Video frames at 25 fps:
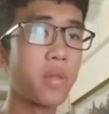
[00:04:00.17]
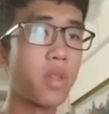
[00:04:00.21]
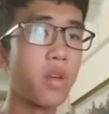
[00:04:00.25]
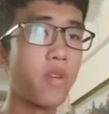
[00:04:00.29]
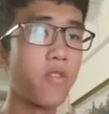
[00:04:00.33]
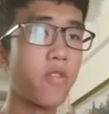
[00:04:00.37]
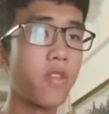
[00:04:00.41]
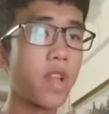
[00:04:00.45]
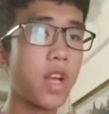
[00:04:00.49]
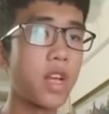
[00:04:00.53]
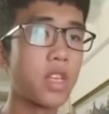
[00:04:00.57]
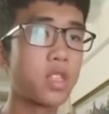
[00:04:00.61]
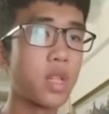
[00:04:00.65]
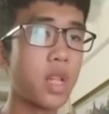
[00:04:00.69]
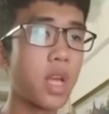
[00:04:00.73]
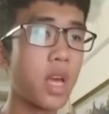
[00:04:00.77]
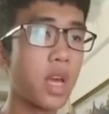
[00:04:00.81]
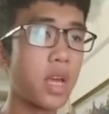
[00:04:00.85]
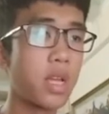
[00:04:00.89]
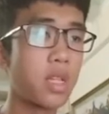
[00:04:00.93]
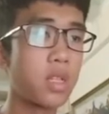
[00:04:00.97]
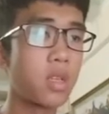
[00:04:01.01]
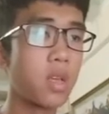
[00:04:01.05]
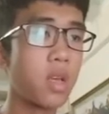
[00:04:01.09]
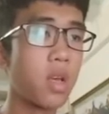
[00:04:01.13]
the
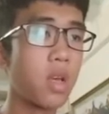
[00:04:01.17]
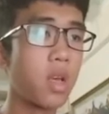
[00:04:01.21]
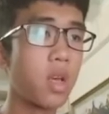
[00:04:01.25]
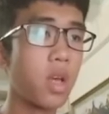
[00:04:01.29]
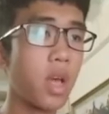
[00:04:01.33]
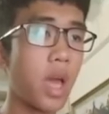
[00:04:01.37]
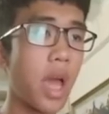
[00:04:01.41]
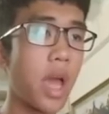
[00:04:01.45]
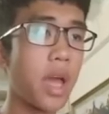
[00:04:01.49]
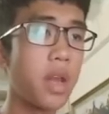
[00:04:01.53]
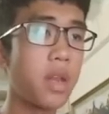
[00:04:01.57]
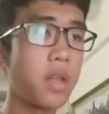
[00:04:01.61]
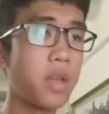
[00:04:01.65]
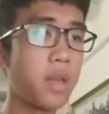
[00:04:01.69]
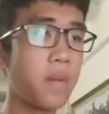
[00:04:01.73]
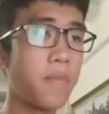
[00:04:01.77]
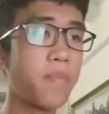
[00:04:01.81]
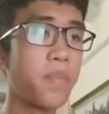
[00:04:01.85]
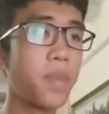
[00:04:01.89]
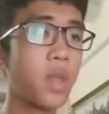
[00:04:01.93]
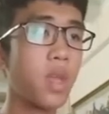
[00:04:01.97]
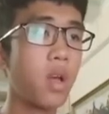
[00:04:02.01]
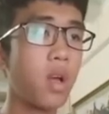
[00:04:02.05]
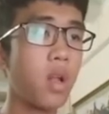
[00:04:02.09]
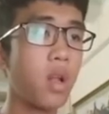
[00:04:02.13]
flashlight, Eddie,
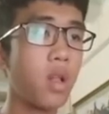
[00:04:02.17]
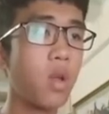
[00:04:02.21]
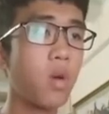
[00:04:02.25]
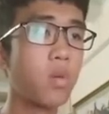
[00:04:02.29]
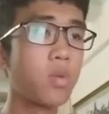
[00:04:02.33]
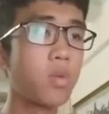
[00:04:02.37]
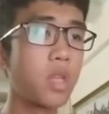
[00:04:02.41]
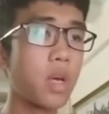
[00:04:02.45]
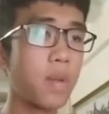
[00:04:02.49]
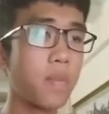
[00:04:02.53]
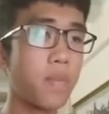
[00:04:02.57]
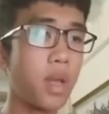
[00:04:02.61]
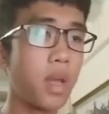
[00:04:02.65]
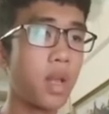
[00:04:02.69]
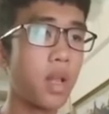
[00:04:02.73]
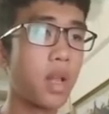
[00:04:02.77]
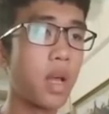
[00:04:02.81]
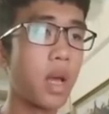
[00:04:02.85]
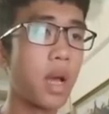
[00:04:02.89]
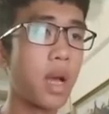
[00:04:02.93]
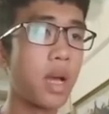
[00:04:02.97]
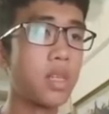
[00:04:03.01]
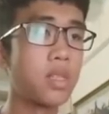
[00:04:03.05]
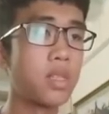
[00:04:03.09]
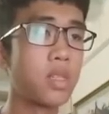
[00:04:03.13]
looked at me
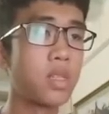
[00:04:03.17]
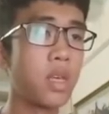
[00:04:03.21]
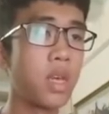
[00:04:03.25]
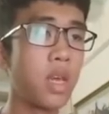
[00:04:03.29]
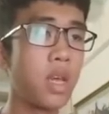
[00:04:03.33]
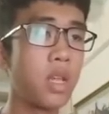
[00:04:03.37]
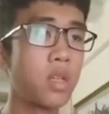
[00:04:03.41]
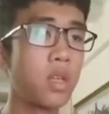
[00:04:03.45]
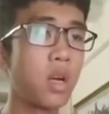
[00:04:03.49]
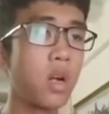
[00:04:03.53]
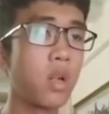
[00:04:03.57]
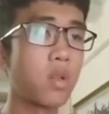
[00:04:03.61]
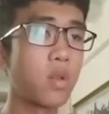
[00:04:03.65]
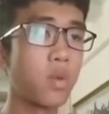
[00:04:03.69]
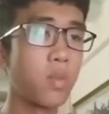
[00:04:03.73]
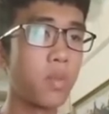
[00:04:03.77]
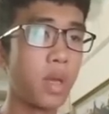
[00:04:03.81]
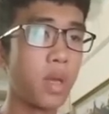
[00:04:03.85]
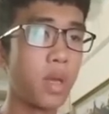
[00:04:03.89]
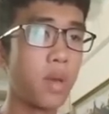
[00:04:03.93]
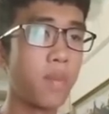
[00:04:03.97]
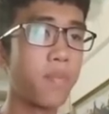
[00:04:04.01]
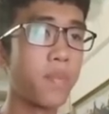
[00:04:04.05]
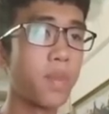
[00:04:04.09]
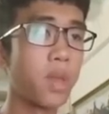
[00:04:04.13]
as he talked to
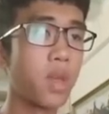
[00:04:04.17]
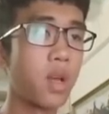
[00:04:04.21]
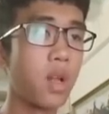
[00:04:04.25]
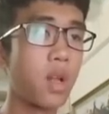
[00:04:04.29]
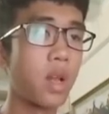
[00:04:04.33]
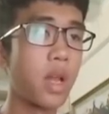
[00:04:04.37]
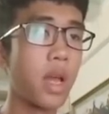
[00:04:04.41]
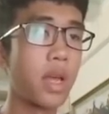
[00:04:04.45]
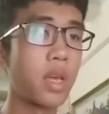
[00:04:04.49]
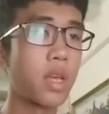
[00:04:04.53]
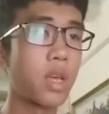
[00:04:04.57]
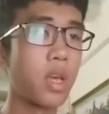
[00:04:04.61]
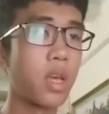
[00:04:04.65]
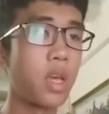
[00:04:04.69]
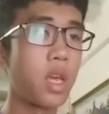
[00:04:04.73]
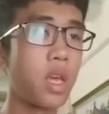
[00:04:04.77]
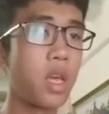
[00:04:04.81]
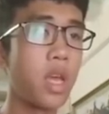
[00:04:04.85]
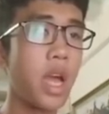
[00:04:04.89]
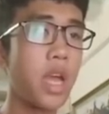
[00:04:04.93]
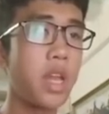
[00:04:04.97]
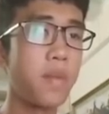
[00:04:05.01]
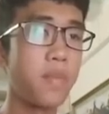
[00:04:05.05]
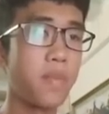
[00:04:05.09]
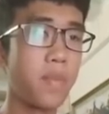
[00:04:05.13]
me, like he
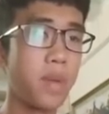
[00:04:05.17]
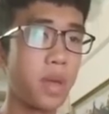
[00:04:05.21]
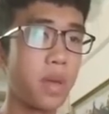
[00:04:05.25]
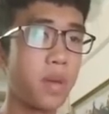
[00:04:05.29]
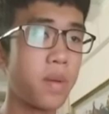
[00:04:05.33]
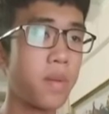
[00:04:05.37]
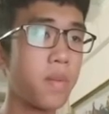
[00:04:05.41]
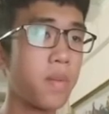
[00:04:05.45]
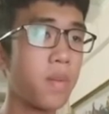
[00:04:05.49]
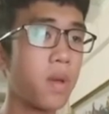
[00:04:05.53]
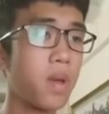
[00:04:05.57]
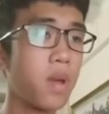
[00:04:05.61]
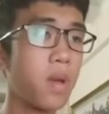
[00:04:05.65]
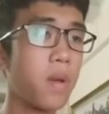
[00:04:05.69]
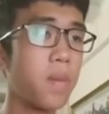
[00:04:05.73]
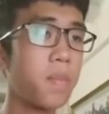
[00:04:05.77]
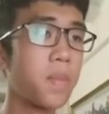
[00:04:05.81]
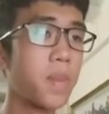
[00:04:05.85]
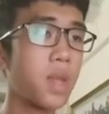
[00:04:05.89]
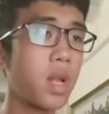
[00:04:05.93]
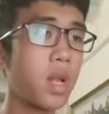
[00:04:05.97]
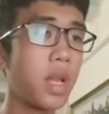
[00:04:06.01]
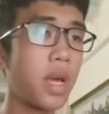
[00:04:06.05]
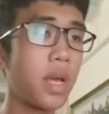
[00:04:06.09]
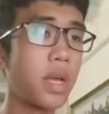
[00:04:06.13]
hated me.
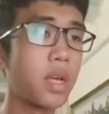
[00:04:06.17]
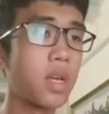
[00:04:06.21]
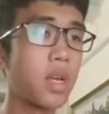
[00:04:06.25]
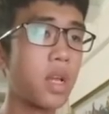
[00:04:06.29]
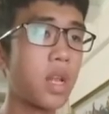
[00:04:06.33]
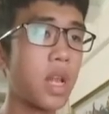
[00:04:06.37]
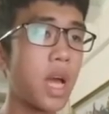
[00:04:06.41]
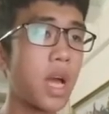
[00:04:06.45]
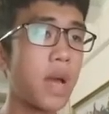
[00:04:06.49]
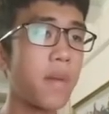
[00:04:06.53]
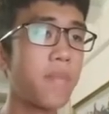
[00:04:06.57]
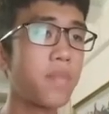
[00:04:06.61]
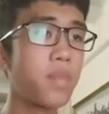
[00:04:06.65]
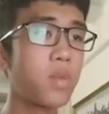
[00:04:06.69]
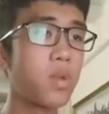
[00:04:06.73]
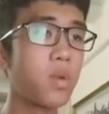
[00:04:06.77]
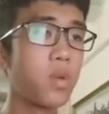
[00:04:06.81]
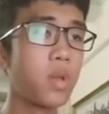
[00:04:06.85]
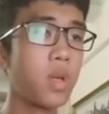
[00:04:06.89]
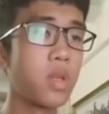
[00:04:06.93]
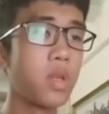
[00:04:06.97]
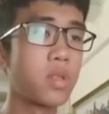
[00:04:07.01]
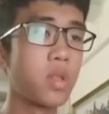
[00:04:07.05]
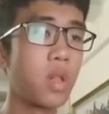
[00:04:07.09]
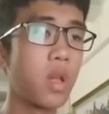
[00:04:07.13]
Like a lamb to
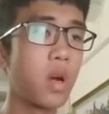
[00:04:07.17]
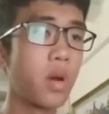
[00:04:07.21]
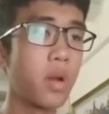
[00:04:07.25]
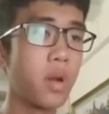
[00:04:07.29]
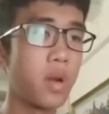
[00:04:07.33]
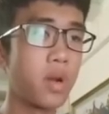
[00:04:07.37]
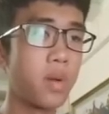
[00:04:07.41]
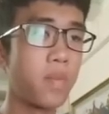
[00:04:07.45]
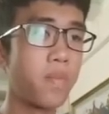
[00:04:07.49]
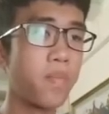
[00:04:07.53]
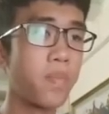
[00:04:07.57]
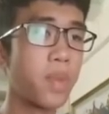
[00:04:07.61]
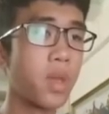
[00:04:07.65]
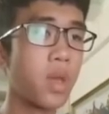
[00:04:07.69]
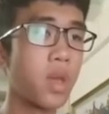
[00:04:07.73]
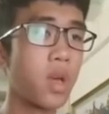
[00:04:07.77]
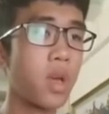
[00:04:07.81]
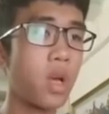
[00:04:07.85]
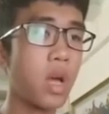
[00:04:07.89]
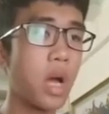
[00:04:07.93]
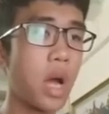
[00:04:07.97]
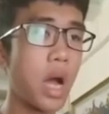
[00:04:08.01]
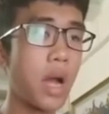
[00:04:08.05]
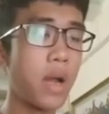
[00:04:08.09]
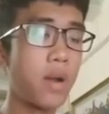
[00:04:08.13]
the slaughter.
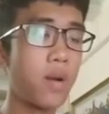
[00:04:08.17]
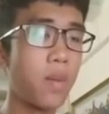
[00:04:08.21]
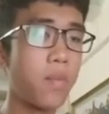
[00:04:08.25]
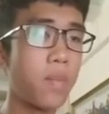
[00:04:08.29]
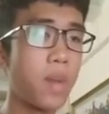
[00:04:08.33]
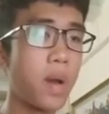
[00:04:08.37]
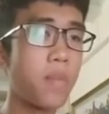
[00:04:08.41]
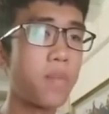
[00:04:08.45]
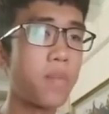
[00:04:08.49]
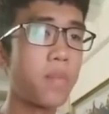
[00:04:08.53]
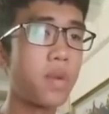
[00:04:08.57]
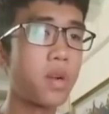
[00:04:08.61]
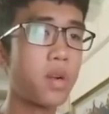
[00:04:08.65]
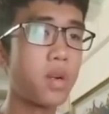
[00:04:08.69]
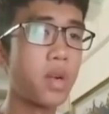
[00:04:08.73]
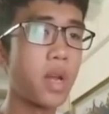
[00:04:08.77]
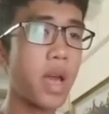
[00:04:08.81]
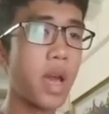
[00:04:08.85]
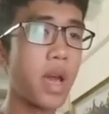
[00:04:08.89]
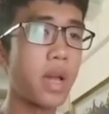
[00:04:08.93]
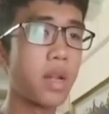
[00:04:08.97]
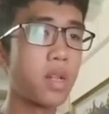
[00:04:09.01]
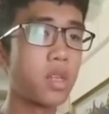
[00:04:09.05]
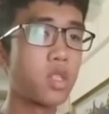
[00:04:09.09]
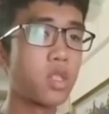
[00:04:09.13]
I remember
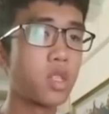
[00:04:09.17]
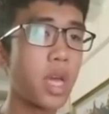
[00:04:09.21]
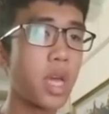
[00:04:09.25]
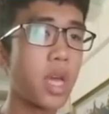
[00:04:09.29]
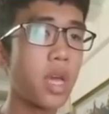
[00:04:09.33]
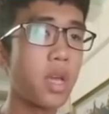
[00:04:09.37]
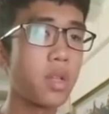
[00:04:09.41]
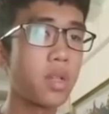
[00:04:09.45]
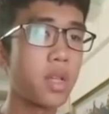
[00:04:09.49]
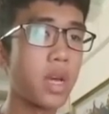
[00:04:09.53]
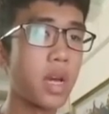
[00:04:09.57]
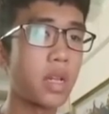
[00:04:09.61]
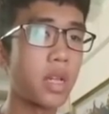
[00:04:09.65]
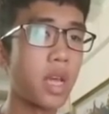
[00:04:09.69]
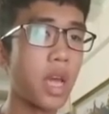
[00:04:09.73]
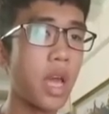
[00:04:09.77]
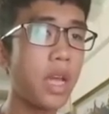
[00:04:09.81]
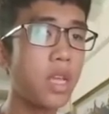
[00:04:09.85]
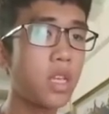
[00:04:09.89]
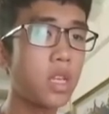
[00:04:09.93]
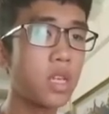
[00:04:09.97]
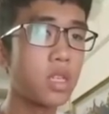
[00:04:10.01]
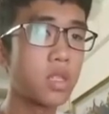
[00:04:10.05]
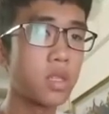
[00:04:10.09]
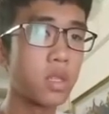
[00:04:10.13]
that saying that
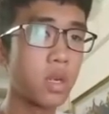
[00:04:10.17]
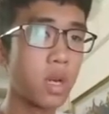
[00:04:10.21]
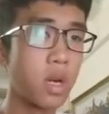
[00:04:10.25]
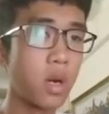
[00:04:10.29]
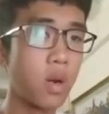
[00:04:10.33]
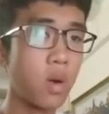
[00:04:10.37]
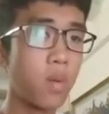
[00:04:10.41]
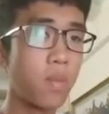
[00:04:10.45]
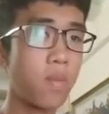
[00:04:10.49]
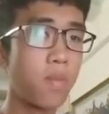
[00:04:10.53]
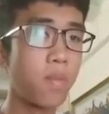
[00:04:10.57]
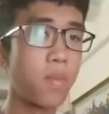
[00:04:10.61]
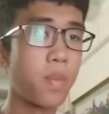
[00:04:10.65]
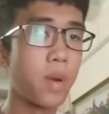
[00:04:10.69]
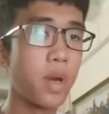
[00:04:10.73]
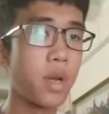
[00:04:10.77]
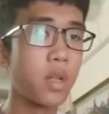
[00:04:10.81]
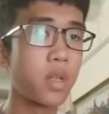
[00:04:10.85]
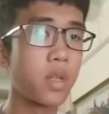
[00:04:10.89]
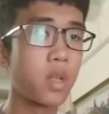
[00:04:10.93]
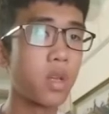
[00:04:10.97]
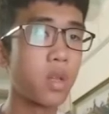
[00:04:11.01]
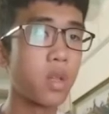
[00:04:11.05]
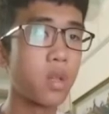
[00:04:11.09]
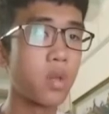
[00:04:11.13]
ages ago,
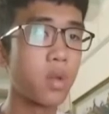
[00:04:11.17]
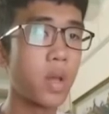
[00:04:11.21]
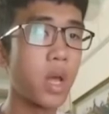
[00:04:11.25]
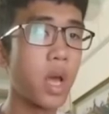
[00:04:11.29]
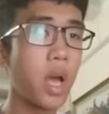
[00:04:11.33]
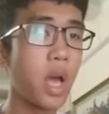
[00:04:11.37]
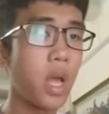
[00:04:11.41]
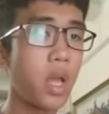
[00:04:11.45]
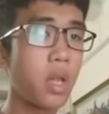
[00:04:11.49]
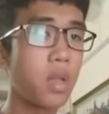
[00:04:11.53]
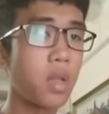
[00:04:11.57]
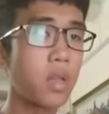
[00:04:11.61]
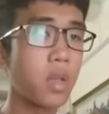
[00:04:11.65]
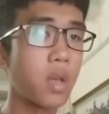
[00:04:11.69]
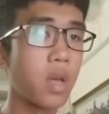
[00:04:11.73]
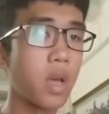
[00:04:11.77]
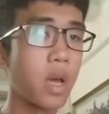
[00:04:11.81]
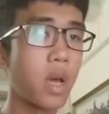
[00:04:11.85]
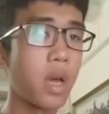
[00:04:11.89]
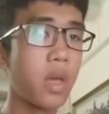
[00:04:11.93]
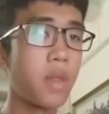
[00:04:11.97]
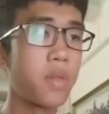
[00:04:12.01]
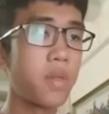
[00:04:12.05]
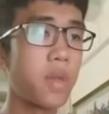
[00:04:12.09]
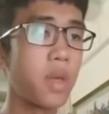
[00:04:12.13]
but tonight
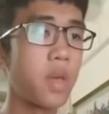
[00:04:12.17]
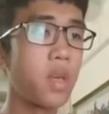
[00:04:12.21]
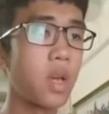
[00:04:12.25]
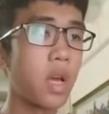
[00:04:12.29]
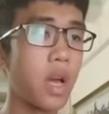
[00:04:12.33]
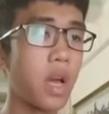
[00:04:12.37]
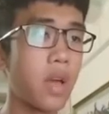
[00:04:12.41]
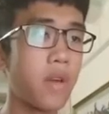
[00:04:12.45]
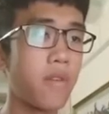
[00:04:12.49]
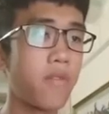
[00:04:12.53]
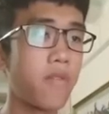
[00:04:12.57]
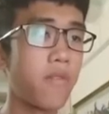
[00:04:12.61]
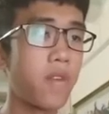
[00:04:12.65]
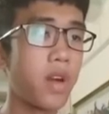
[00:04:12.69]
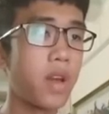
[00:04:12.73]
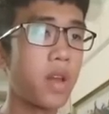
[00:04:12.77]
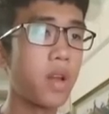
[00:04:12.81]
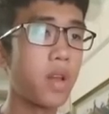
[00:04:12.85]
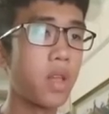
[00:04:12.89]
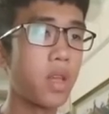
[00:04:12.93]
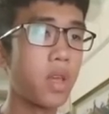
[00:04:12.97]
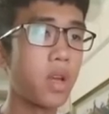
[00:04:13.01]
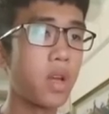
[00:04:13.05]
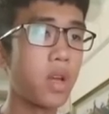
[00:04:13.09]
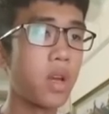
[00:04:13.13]
I think I
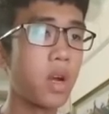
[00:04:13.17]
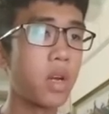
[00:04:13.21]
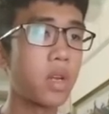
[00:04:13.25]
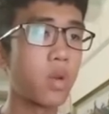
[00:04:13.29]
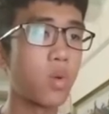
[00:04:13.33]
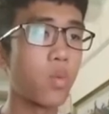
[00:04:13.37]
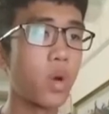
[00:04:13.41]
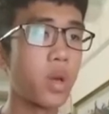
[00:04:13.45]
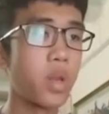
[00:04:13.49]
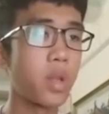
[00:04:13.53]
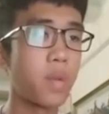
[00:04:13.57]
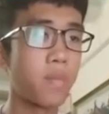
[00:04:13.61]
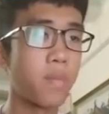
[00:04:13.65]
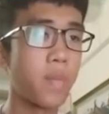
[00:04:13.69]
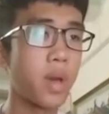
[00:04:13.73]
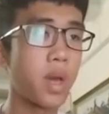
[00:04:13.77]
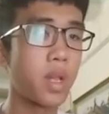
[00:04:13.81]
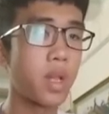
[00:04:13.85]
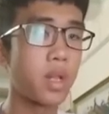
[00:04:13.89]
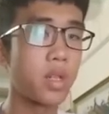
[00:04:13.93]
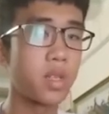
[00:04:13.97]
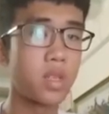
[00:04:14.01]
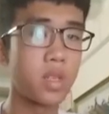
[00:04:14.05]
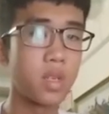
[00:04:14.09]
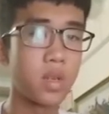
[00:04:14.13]
finally got what it
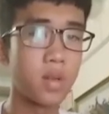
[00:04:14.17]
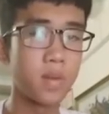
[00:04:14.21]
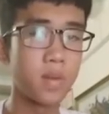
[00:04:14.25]
meant.